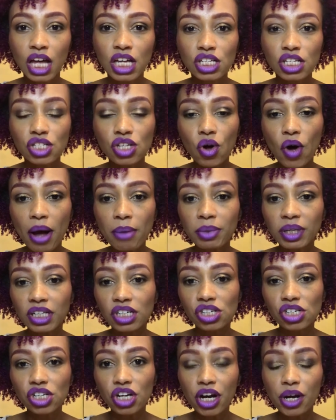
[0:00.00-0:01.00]
So I'm going to
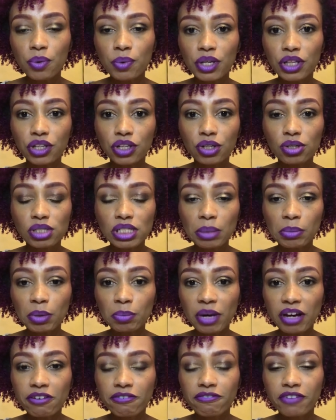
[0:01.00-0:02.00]
share with you some of
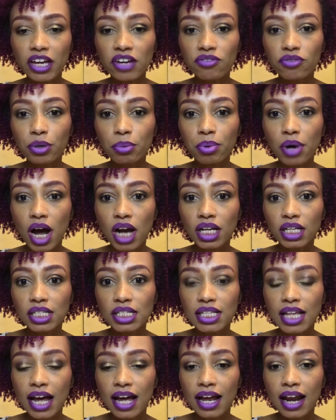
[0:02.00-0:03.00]
my favorite products
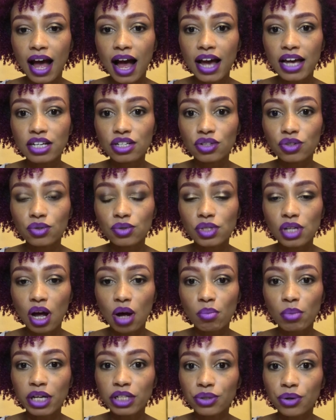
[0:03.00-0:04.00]
that I use
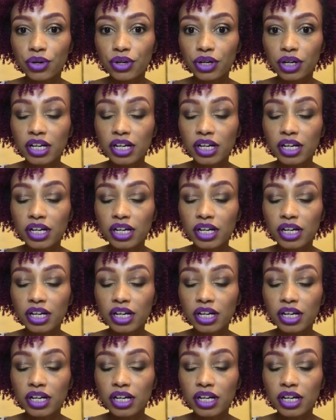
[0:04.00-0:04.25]
on my daughter,